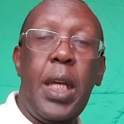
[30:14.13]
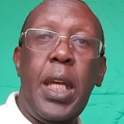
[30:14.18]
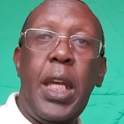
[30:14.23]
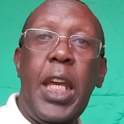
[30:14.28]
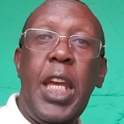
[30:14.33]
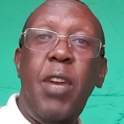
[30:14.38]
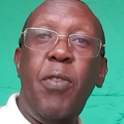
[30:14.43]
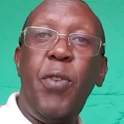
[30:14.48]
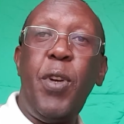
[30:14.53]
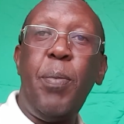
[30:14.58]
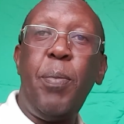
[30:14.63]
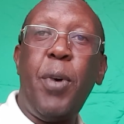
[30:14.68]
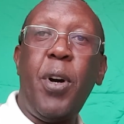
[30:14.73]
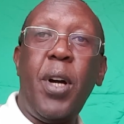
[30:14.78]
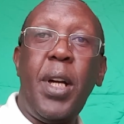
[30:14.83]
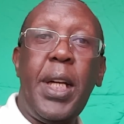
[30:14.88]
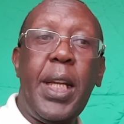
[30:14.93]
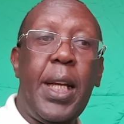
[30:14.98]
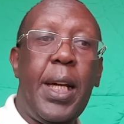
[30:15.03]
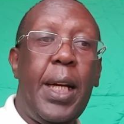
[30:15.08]
If we
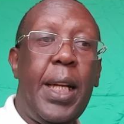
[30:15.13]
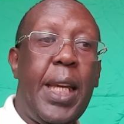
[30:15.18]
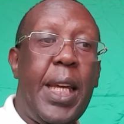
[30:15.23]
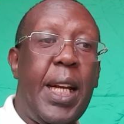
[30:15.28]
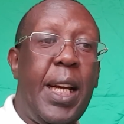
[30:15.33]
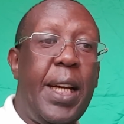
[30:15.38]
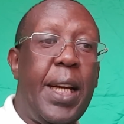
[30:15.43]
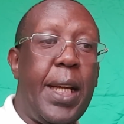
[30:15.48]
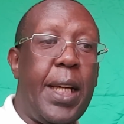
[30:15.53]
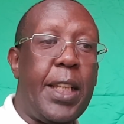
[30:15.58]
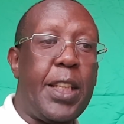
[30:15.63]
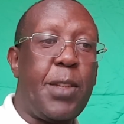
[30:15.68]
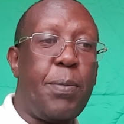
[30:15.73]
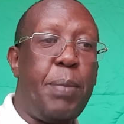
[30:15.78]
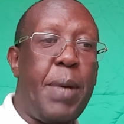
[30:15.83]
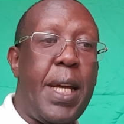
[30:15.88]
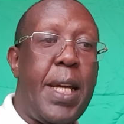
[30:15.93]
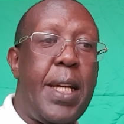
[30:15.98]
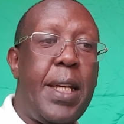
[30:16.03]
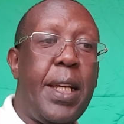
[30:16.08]
model illness
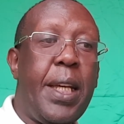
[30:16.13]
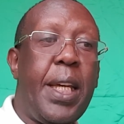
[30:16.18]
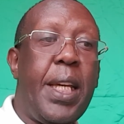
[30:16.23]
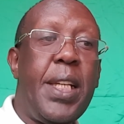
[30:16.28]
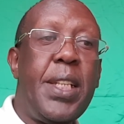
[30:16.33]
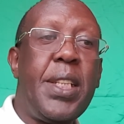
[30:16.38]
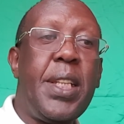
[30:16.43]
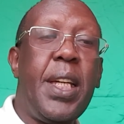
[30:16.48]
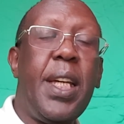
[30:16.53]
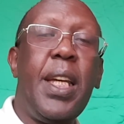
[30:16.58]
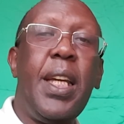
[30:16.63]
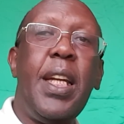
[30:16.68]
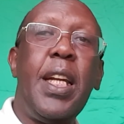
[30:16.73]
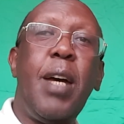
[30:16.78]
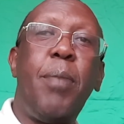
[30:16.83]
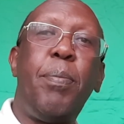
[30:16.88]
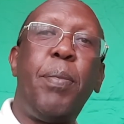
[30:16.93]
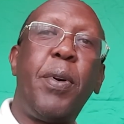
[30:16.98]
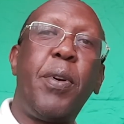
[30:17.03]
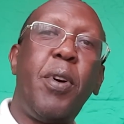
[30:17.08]
by engaging in
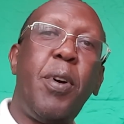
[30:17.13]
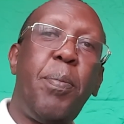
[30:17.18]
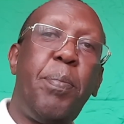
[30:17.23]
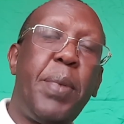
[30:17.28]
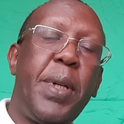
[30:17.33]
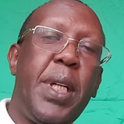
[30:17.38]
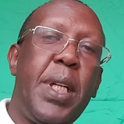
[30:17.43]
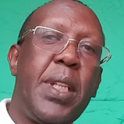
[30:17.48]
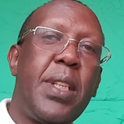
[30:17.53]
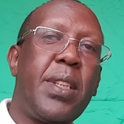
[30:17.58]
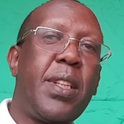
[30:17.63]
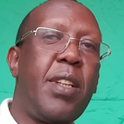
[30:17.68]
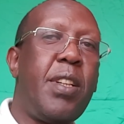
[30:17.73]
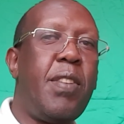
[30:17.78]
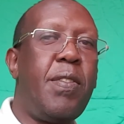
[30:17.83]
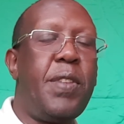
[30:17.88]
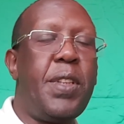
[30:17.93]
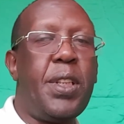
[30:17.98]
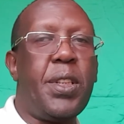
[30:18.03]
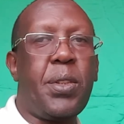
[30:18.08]
appropriate
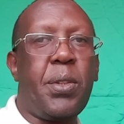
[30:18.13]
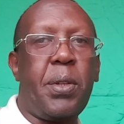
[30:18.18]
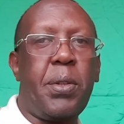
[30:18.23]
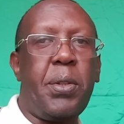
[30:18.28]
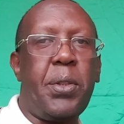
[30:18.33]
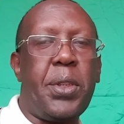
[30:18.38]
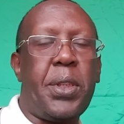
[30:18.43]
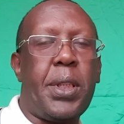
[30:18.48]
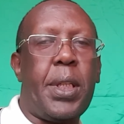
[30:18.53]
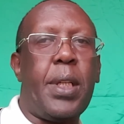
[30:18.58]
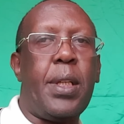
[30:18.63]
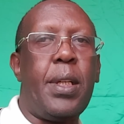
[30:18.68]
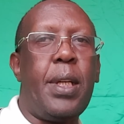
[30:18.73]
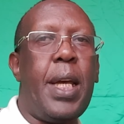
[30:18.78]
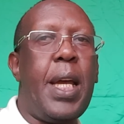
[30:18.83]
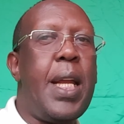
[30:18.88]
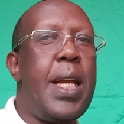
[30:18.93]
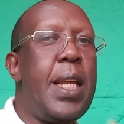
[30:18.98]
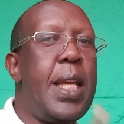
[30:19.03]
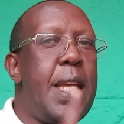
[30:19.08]
self-disclosure,
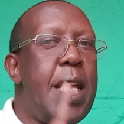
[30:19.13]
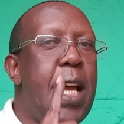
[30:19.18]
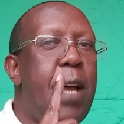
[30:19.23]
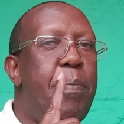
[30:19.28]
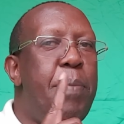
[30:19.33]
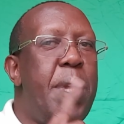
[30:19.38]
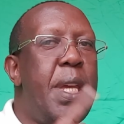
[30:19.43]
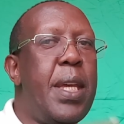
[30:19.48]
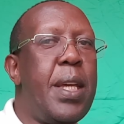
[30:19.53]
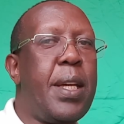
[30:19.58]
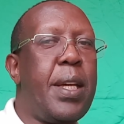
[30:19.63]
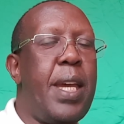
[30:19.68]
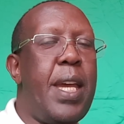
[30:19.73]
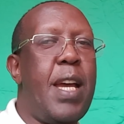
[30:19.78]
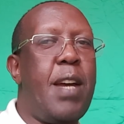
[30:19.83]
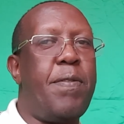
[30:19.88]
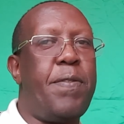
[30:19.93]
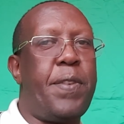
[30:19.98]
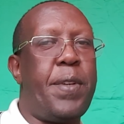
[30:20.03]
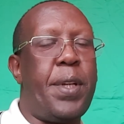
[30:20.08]
and hear me
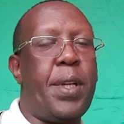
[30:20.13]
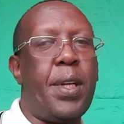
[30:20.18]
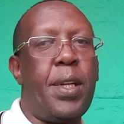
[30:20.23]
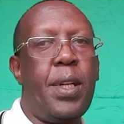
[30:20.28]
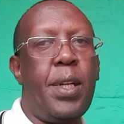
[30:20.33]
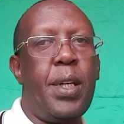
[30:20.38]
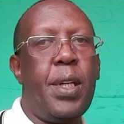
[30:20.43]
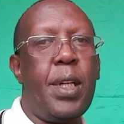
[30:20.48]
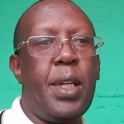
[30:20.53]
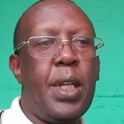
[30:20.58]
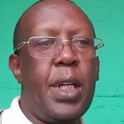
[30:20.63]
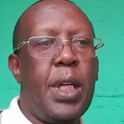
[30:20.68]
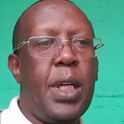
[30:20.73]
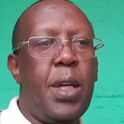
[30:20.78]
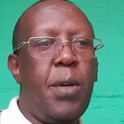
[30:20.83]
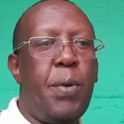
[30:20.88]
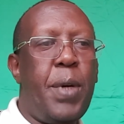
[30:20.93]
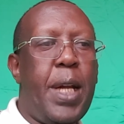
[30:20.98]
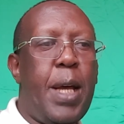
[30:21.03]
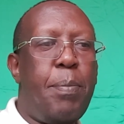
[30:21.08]
carefully,
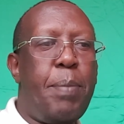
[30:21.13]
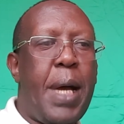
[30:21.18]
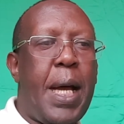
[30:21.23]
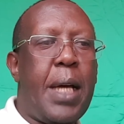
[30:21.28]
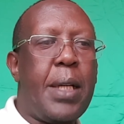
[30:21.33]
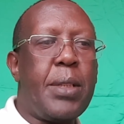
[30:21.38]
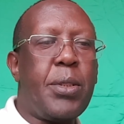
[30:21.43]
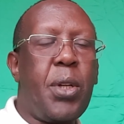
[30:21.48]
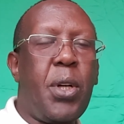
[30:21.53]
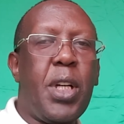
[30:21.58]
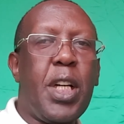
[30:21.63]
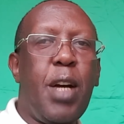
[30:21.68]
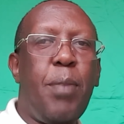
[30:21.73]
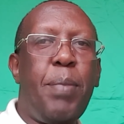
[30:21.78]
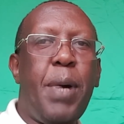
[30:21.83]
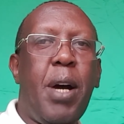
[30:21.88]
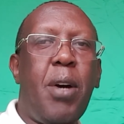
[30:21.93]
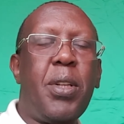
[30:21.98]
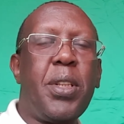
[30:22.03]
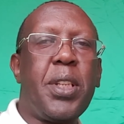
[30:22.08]
when I talk
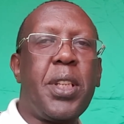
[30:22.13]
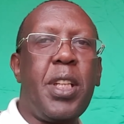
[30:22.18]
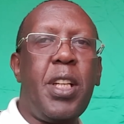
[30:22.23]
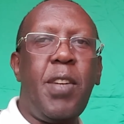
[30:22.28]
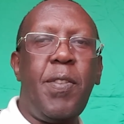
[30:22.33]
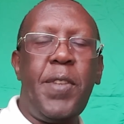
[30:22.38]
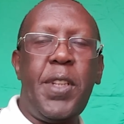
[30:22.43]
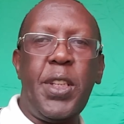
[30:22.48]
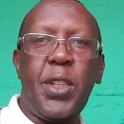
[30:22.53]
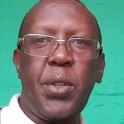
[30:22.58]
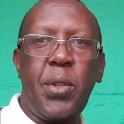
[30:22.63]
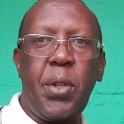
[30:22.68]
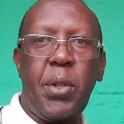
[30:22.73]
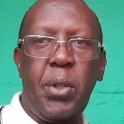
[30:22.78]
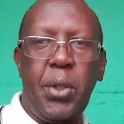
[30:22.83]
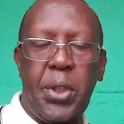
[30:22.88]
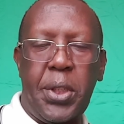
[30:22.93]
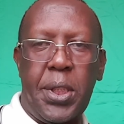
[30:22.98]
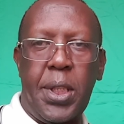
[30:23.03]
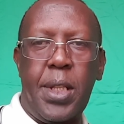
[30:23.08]
about
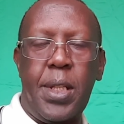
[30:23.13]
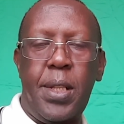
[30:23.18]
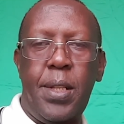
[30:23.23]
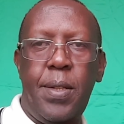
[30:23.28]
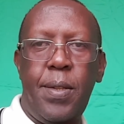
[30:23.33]
self-disclosure,